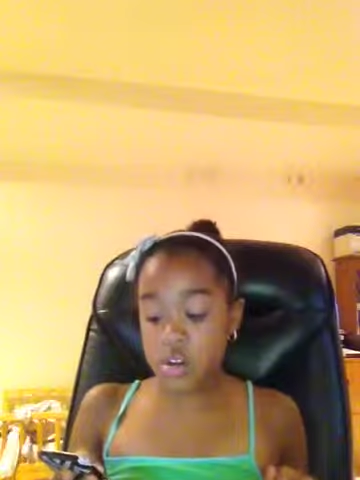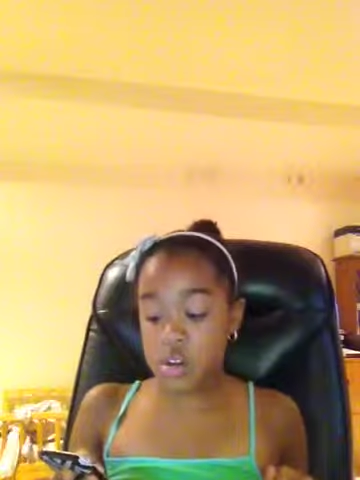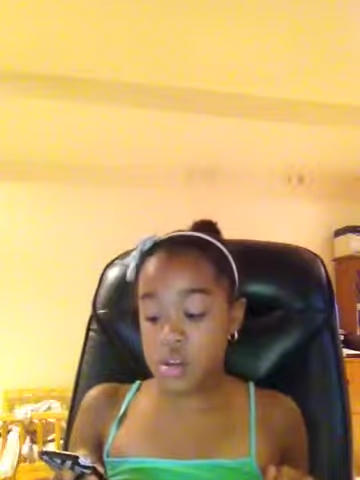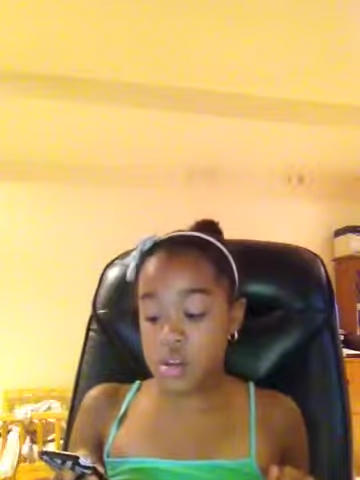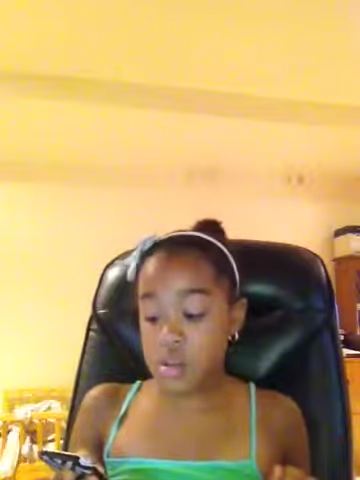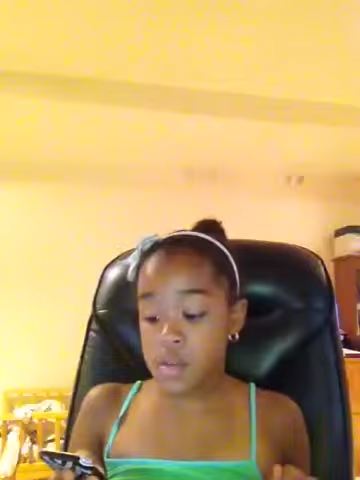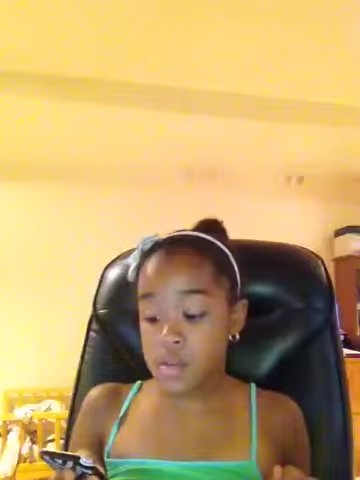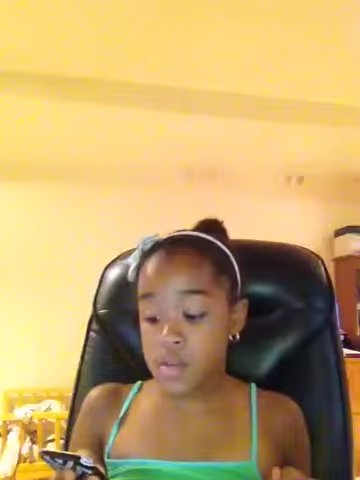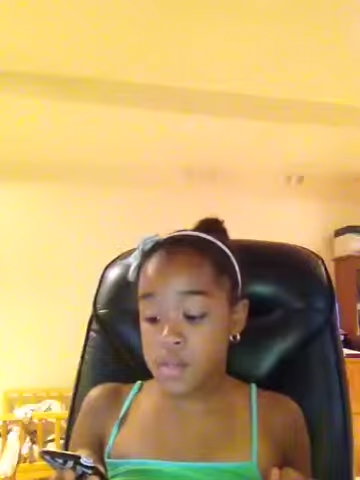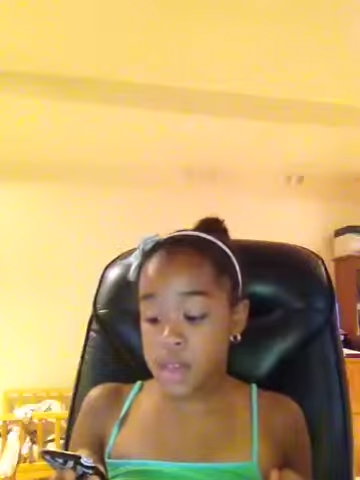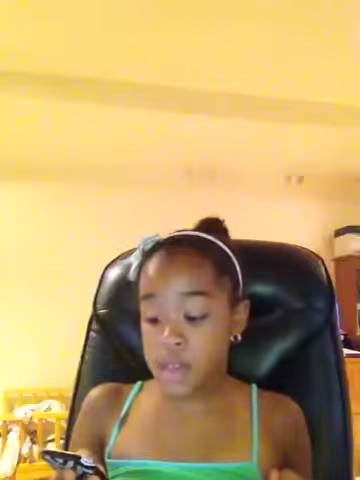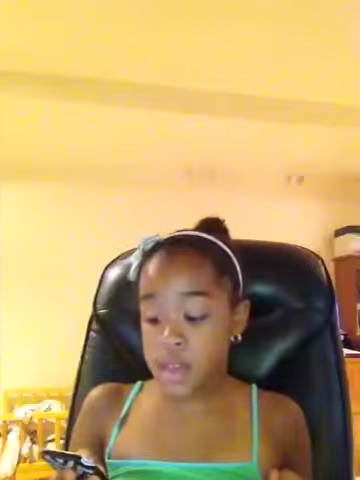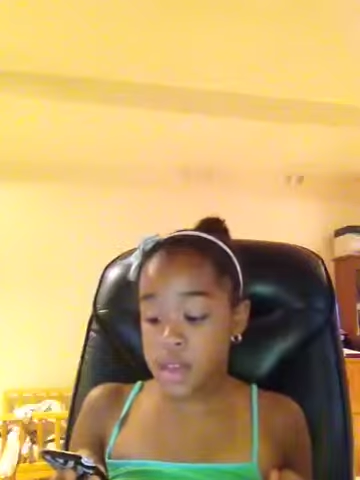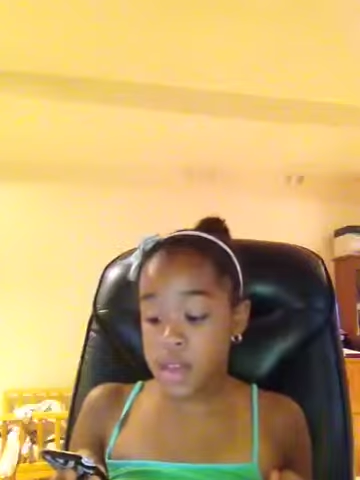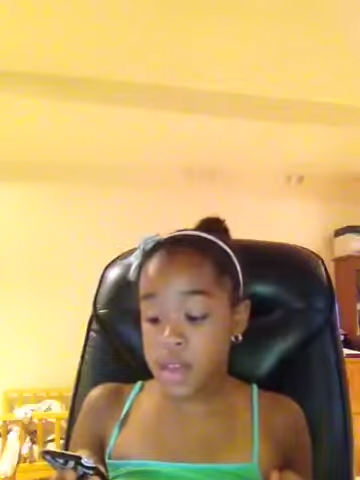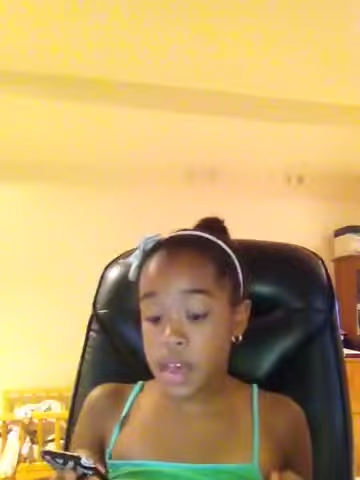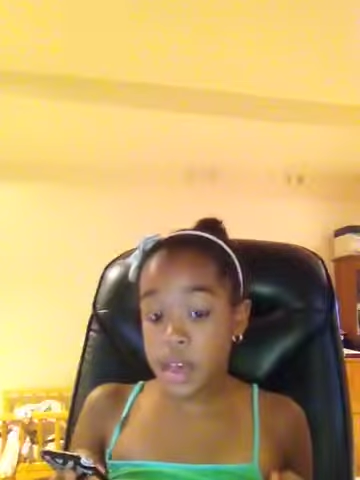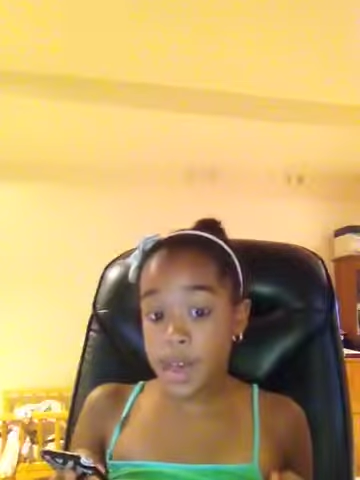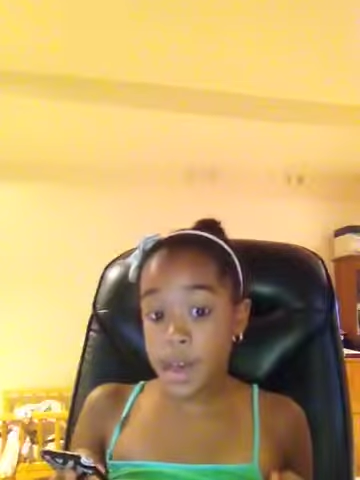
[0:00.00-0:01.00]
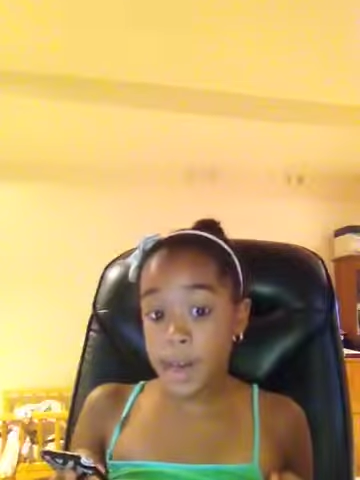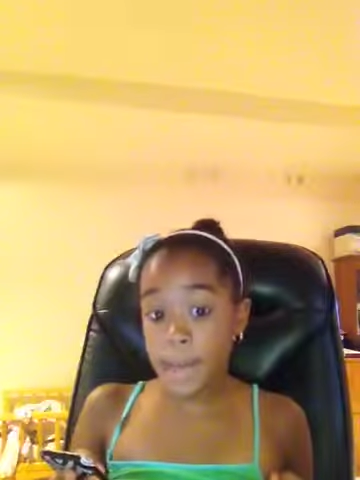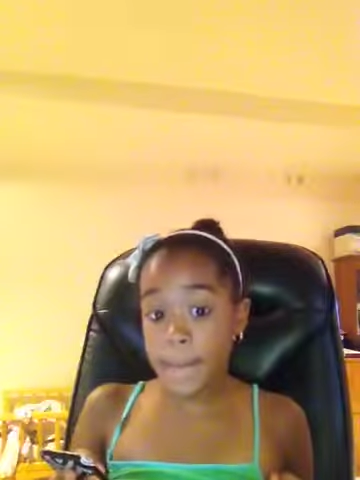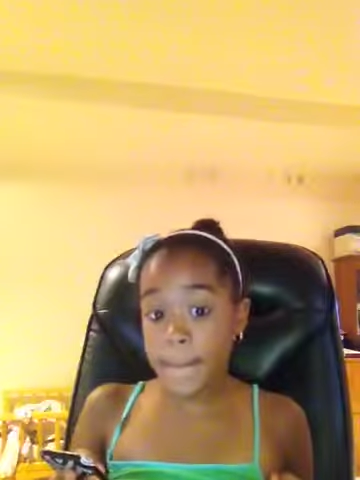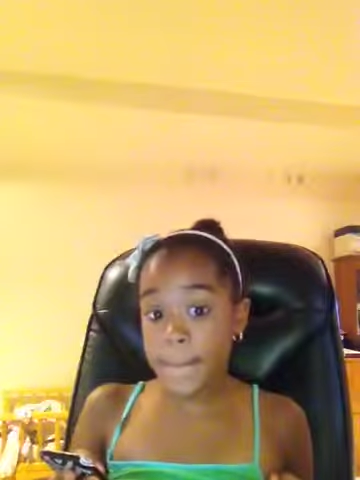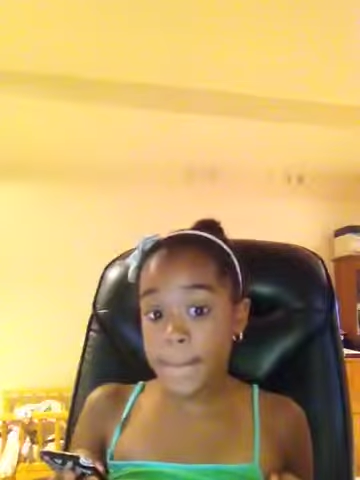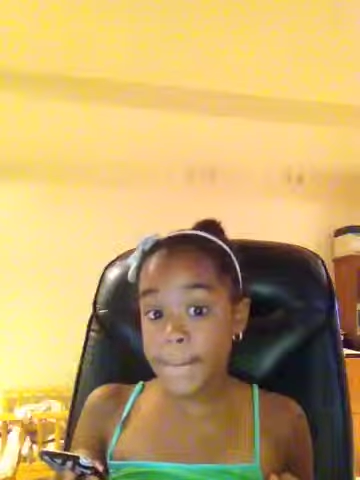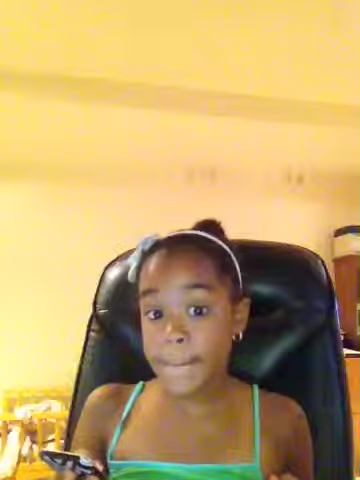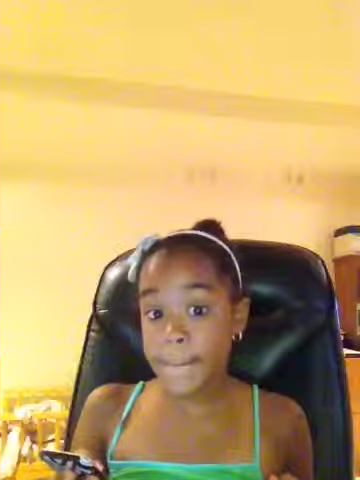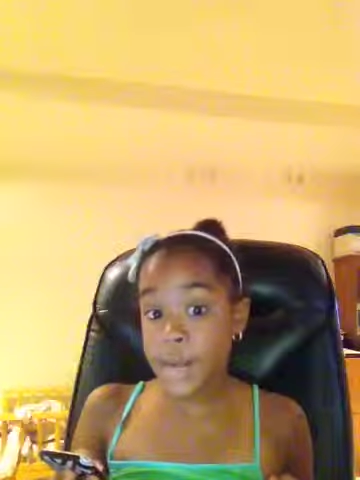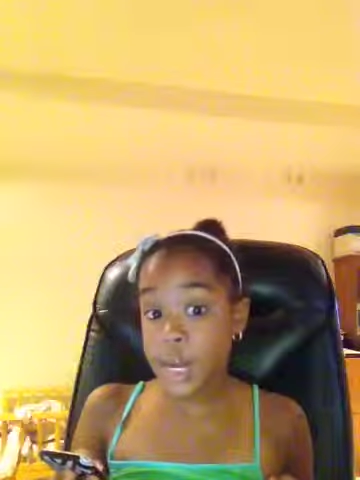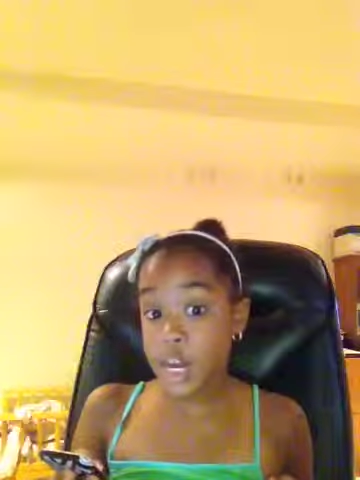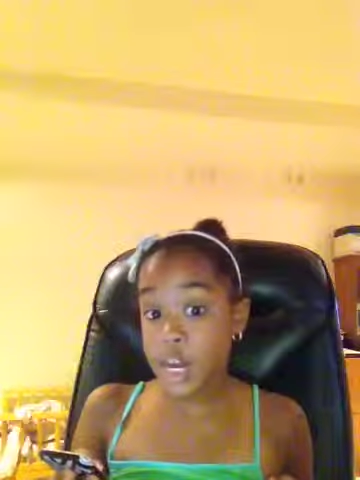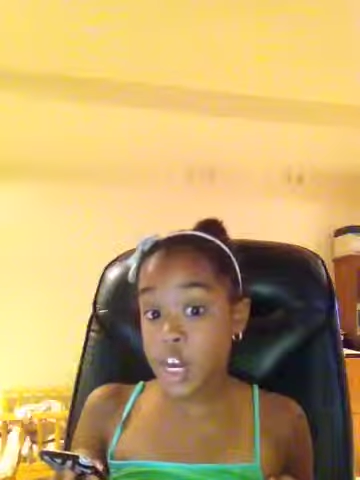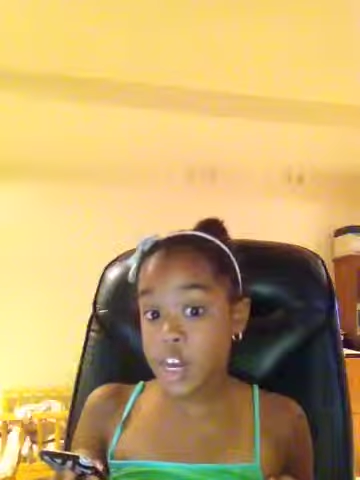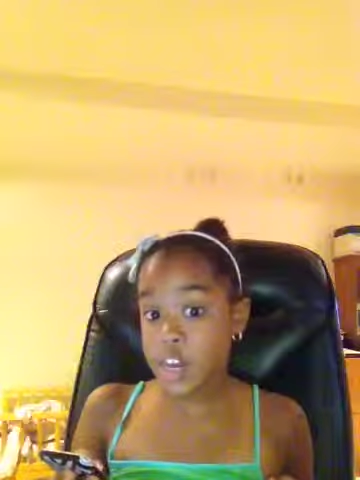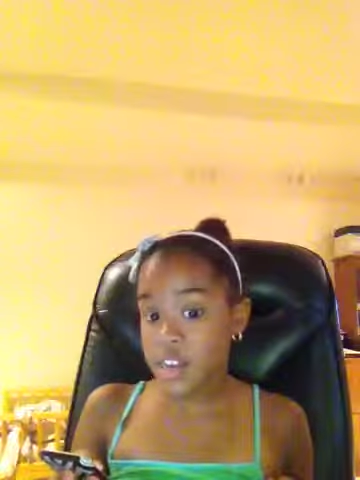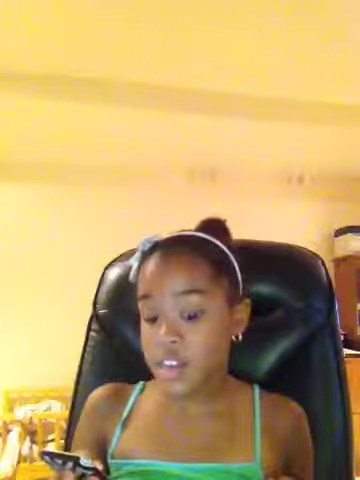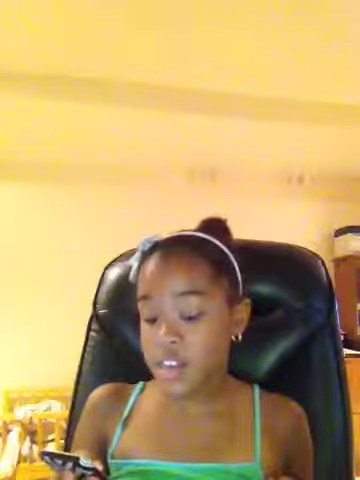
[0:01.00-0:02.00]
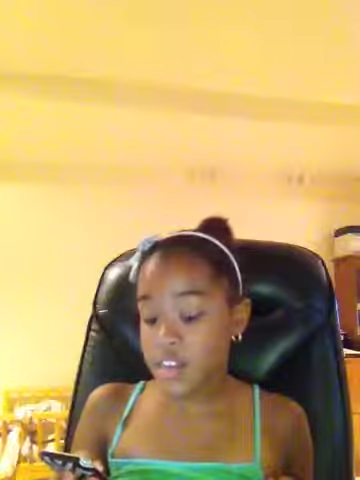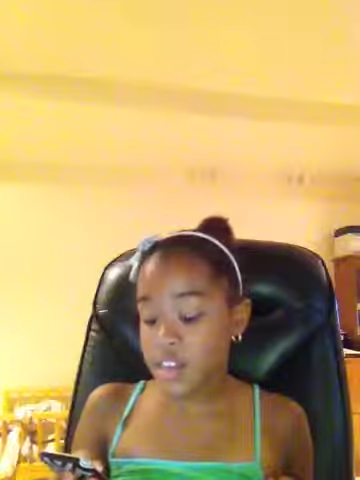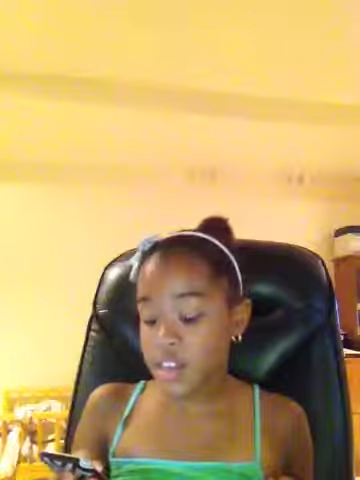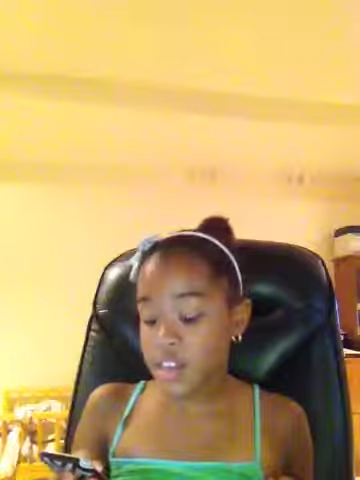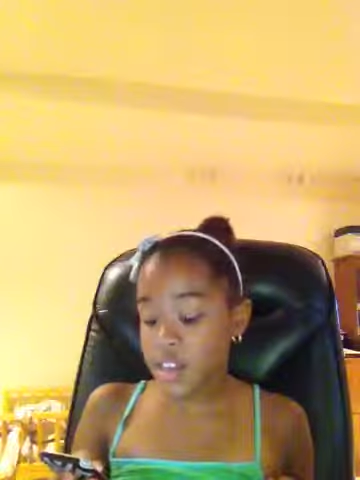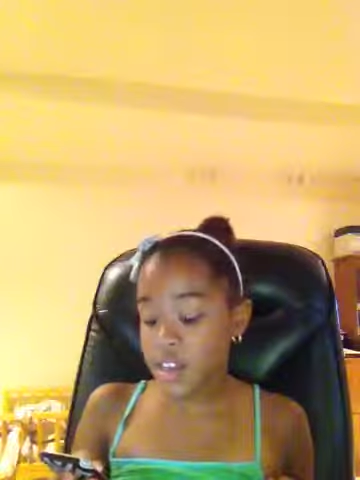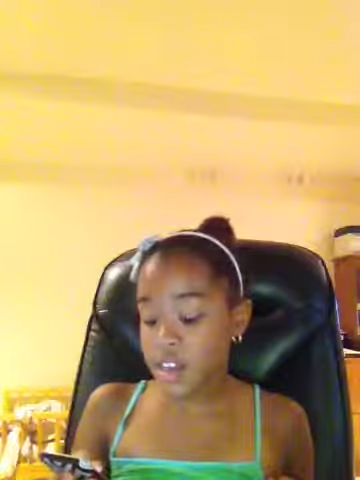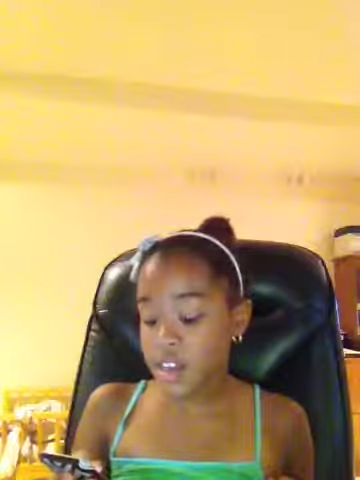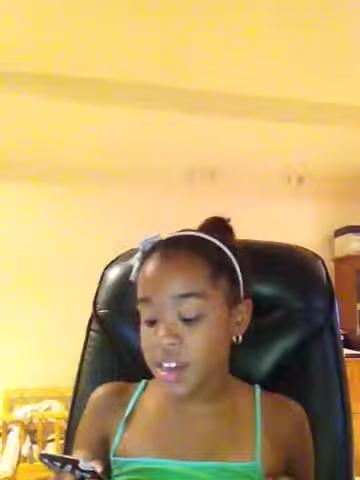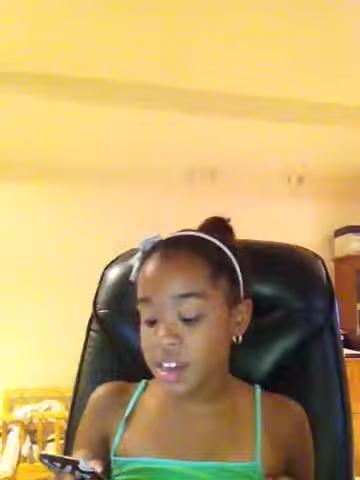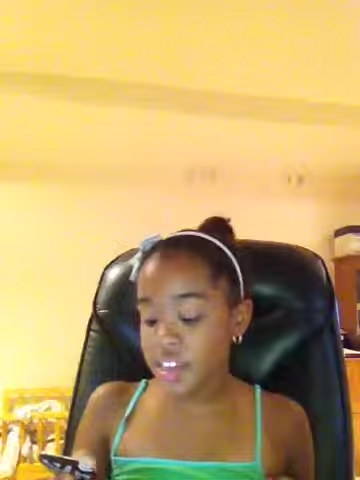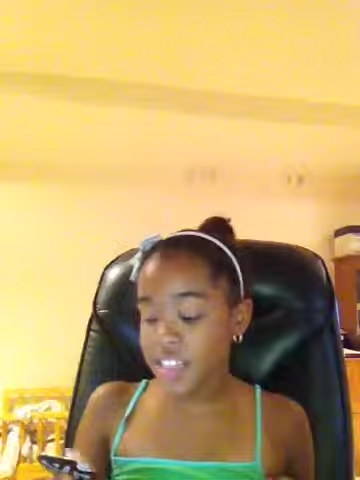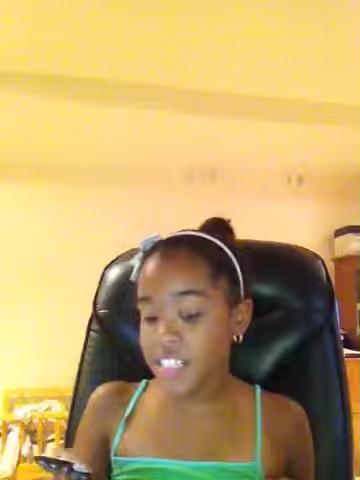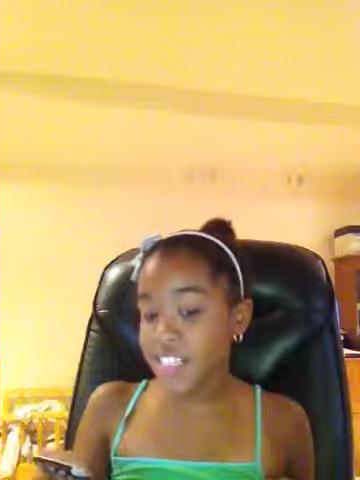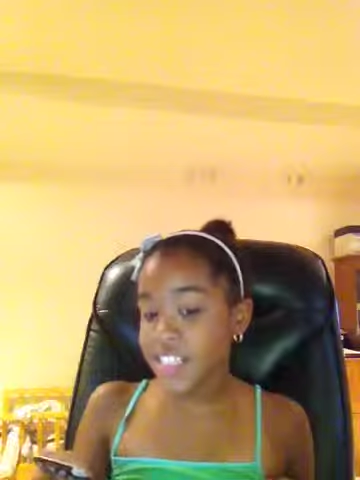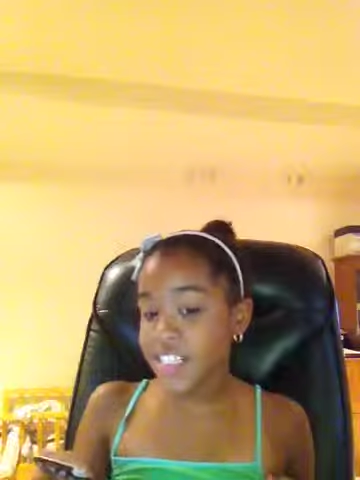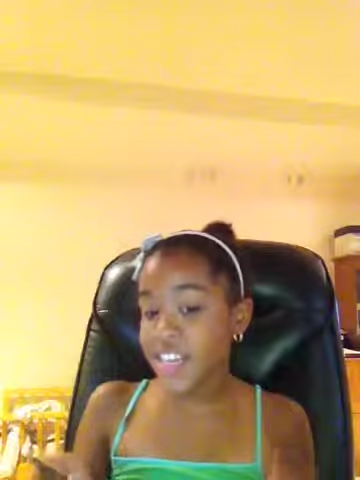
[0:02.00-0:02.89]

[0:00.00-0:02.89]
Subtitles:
on my iPod Touch.